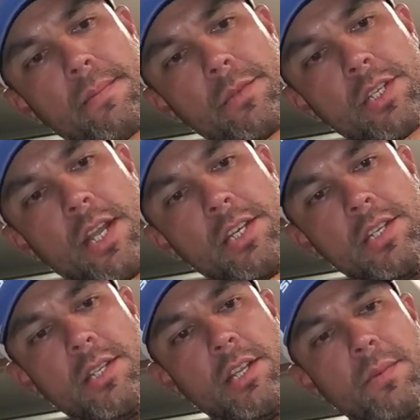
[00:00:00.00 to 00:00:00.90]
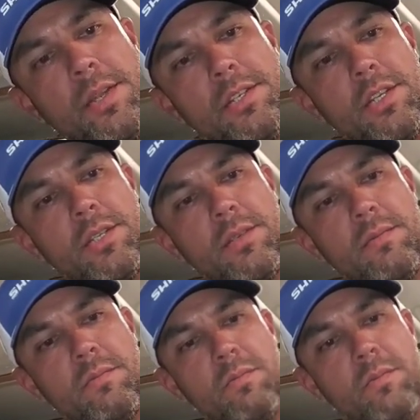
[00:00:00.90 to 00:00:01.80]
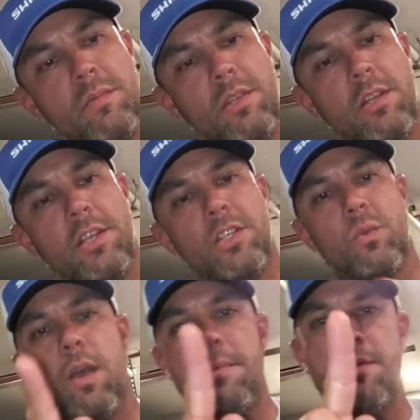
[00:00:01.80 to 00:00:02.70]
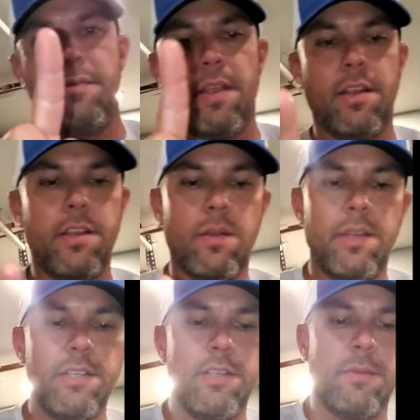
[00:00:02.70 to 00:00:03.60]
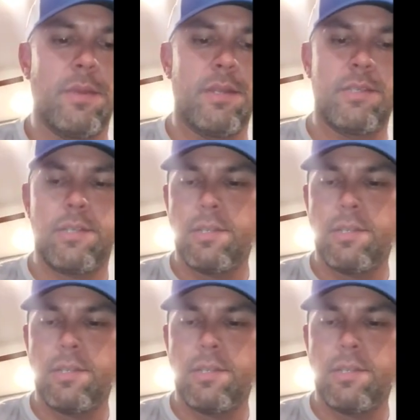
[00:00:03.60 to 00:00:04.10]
just take just a little bit and just literally just wipe your finger. You don't need too much.